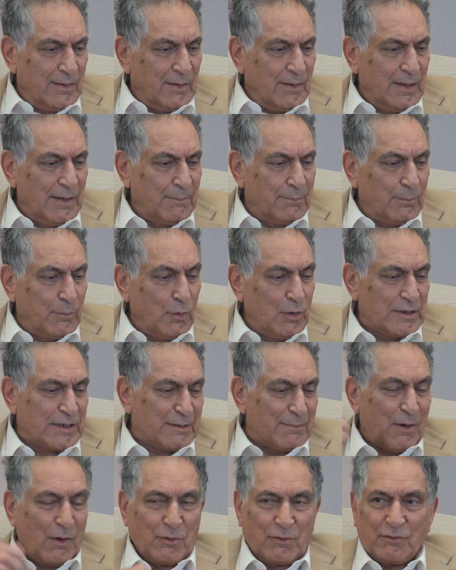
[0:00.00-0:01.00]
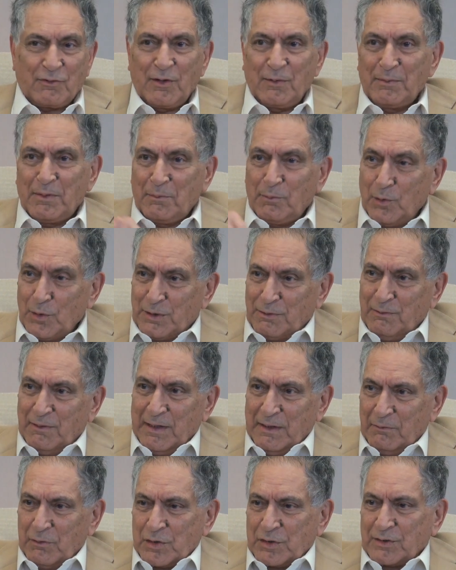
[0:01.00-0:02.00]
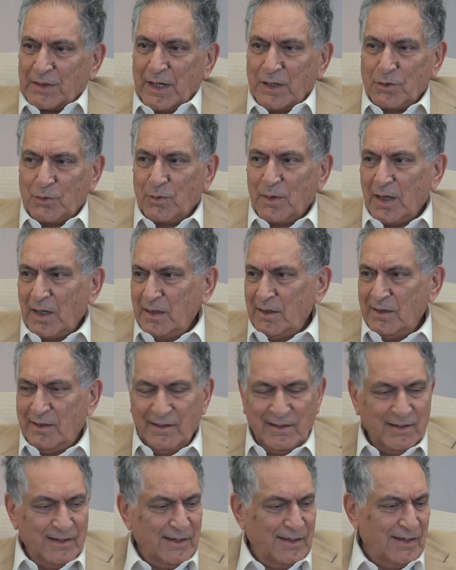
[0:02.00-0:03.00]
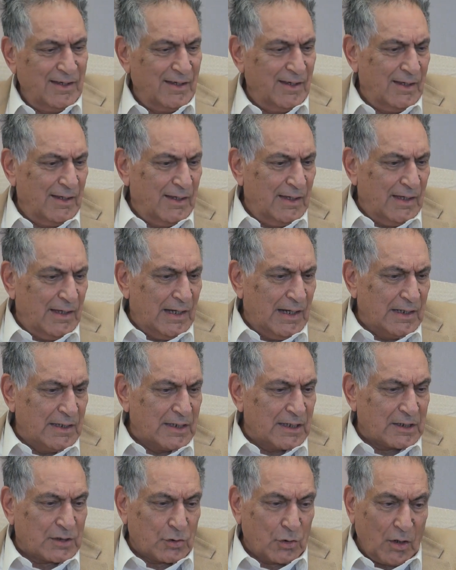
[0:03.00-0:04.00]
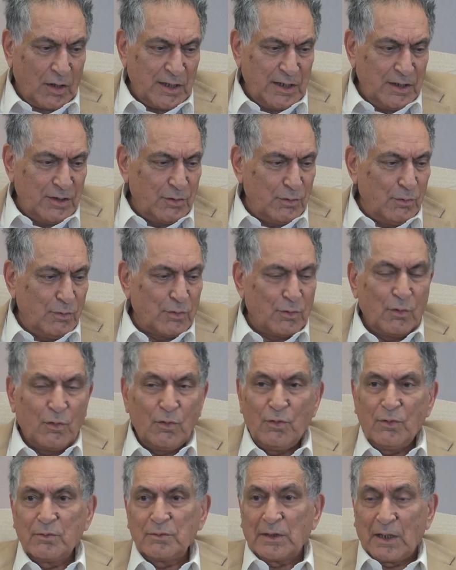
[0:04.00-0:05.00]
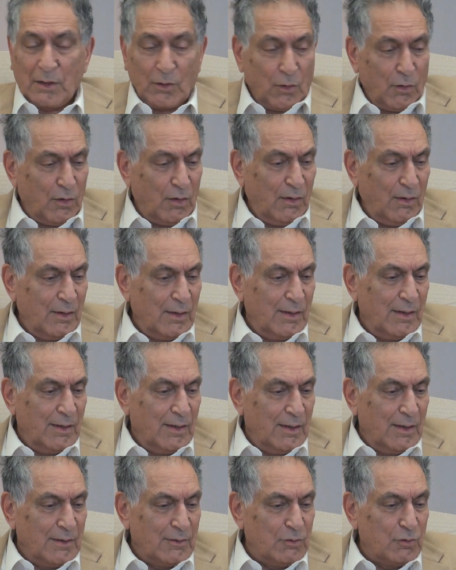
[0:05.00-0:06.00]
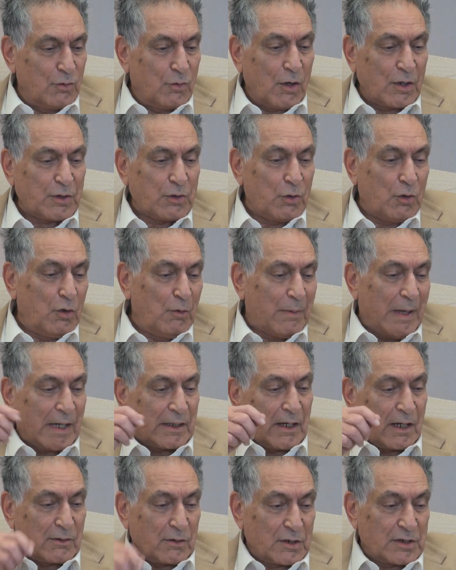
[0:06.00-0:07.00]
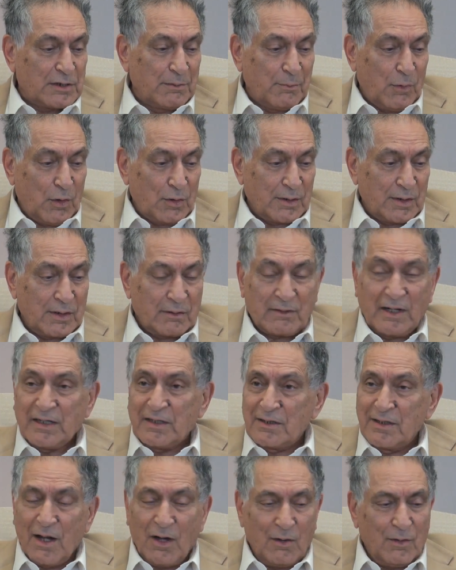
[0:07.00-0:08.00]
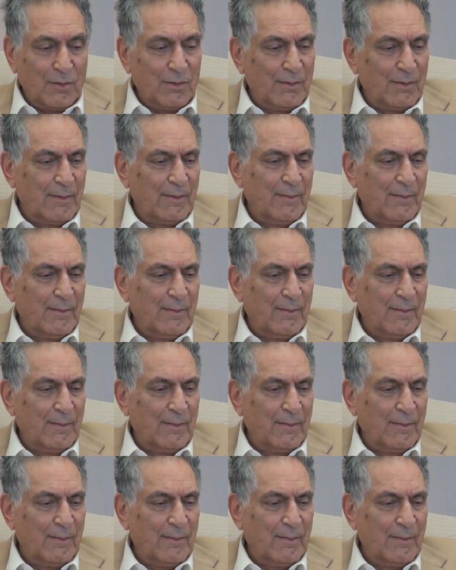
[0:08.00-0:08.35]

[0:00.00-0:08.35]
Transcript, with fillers: He pulls him out from the bush where he was trying to hide and says, Sorry, you know the law. You got to go back across the border right now.